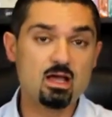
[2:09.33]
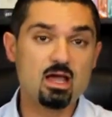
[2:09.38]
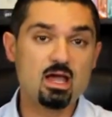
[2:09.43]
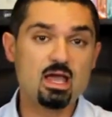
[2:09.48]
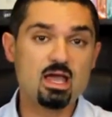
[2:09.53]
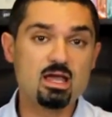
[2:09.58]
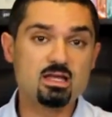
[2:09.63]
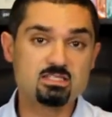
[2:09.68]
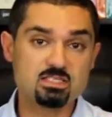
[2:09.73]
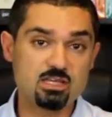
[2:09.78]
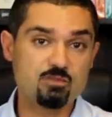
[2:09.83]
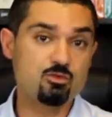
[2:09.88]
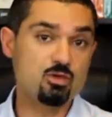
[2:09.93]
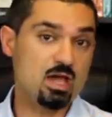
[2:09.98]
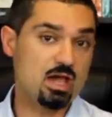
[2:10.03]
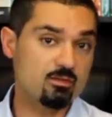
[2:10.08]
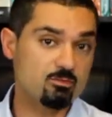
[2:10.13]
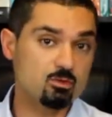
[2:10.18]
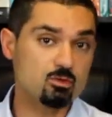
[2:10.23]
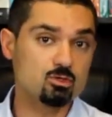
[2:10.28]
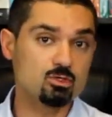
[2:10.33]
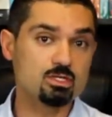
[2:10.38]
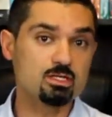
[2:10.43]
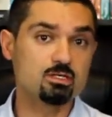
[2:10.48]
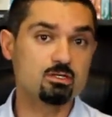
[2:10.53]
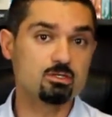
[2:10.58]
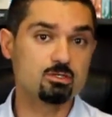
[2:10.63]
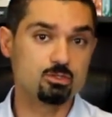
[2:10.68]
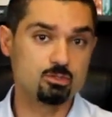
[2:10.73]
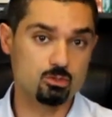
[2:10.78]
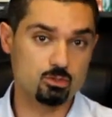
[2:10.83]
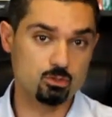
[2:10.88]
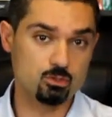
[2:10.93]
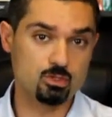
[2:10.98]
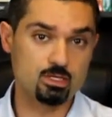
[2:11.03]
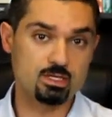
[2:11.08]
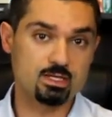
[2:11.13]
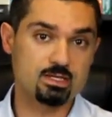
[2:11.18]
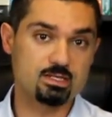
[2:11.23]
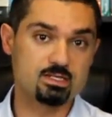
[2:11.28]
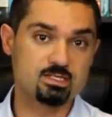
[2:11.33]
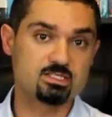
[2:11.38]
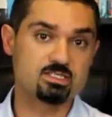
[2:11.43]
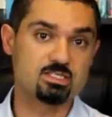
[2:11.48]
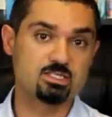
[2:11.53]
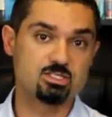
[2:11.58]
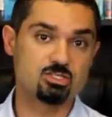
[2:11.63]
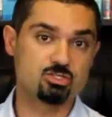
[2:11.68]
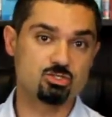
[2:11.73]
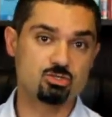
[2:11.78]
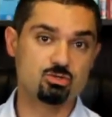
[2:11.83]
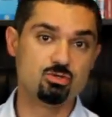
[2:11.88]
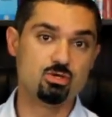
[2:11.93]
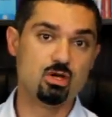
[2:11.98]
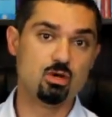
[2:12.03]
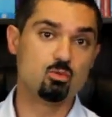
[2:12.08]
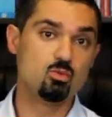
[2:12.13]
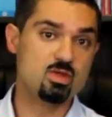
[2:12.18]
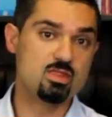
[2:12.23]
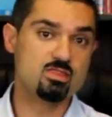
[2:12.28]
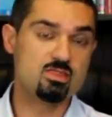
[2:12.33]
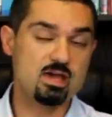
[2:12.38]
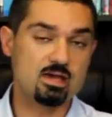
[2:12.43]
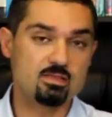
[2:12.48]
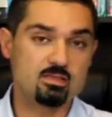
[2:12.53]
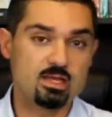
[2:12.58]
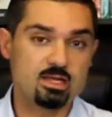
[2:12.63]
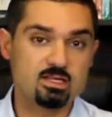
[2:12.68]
And if you have a lawyer, your lawyer can assist you with that.